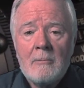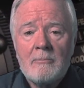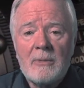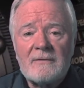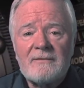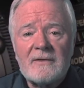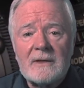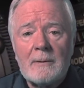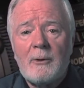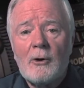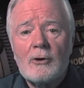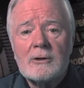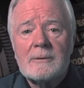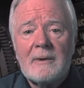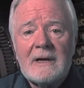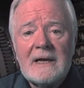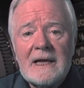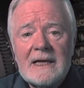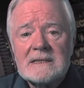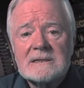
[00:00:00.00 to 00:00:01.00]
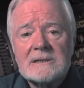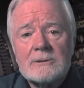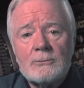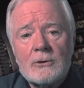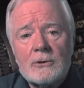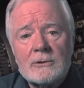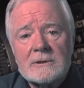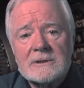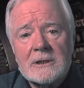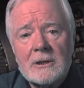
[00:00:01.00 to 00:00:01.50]
But for the portable lens that
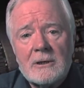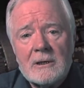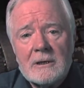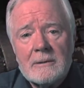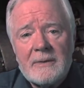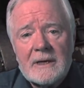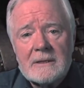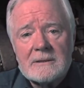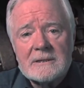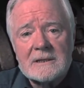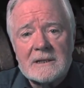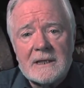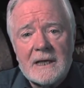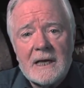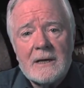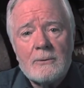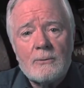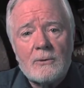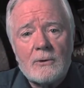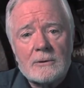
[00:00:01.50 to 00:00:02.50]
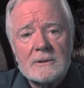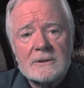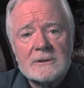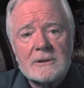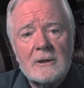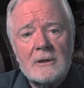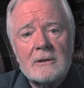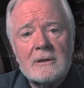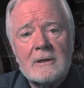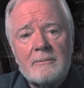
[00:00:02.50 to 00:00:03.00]
we're going to talk about today, we're going to
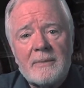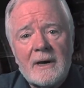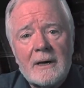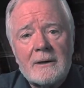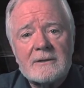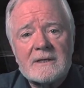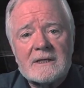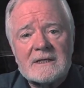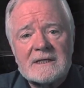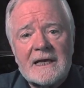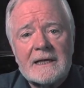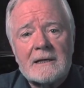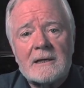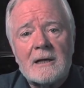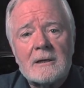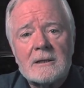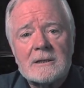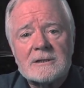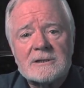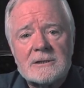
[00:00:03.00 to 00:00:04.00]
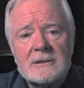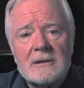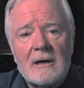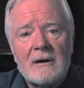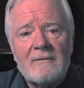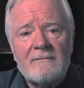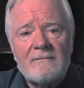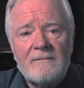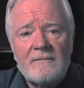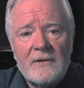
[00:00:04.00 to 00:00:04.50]
talk about the technology
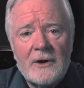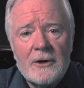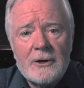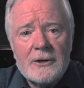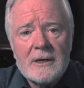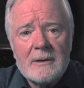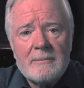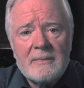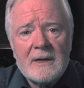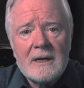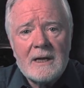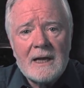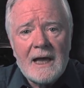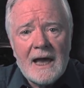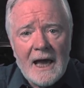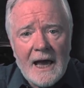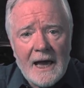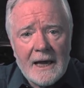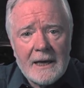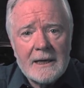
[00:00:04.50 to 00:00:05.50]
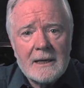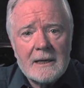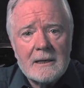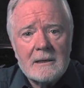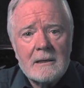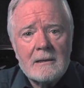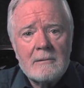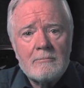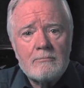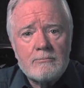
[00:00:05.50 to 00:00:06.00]
of variable
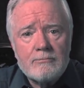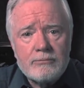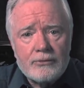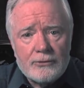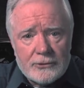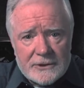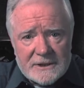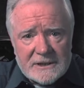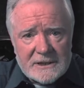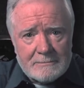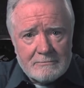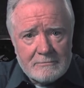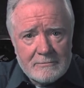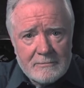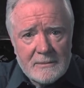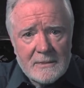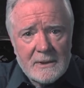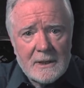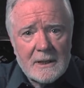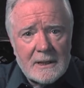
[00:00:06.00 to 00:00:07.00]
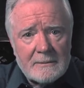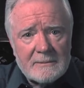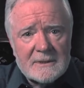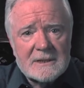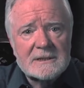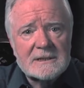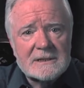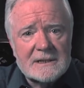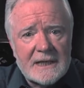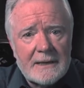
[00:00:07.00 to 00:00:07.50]
angle prism
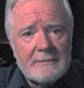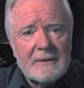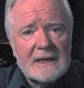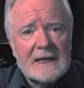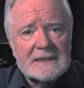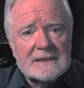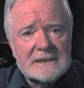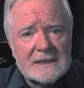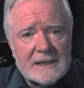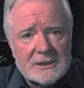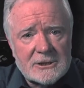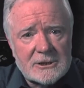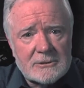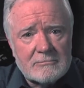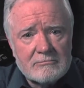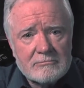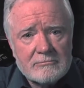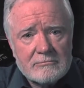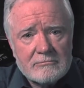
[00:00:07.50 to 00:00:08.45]
image stabilization.